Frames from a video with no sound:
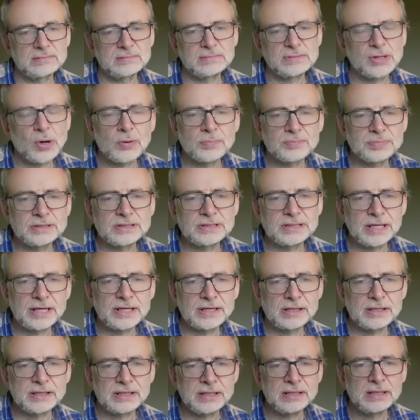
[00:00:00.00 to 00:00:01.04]
Not
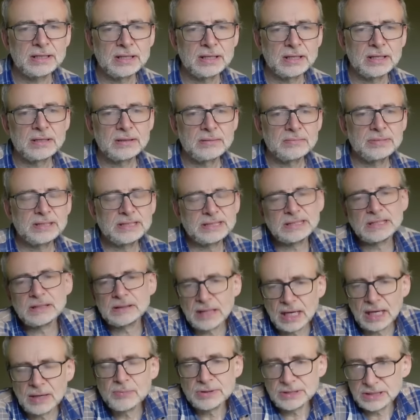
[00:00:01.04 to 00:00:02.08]
particularly, but
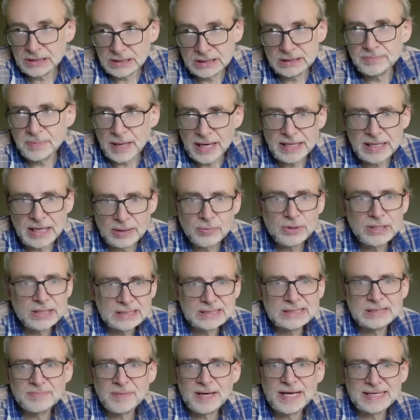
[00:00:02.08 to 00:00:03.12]
still, I would
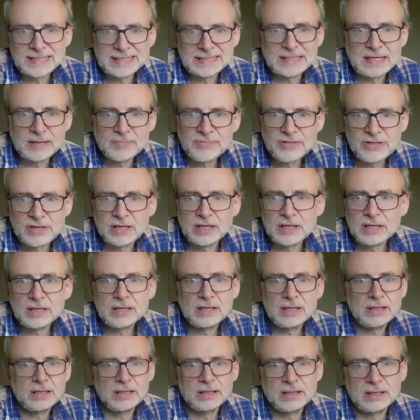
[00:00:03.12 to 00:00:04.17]
expect
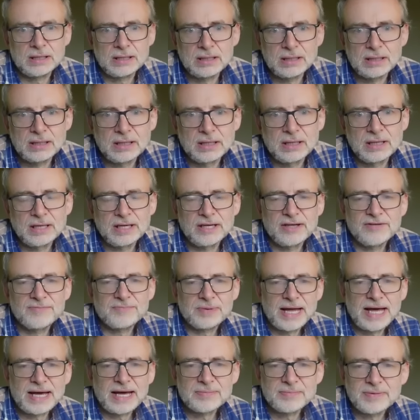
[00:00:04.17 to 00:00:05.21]
something. If
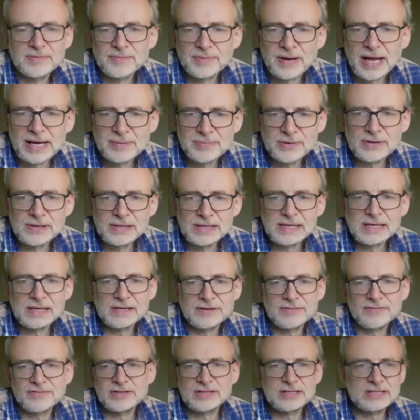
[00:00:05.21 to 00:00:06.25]
Black Moon
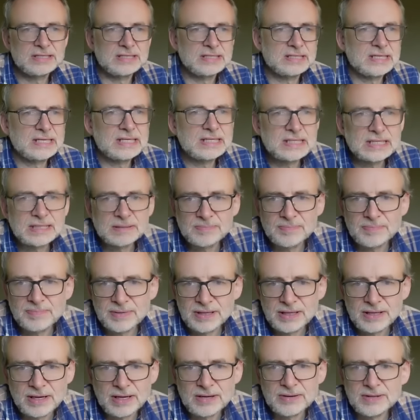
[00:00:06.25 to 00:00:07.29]
Lilith is as
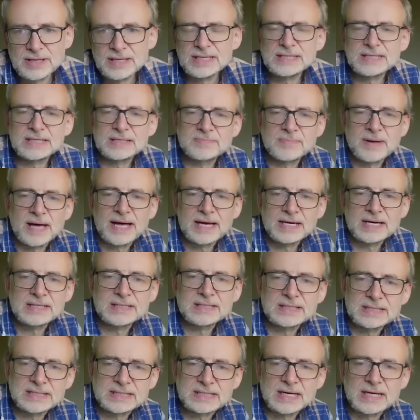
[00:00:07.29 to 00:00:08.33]
bad as
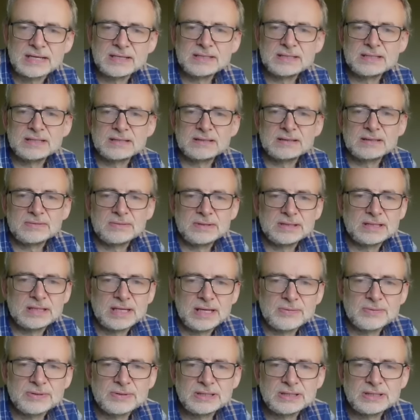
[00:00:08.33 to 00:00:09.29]
it sounds, so I was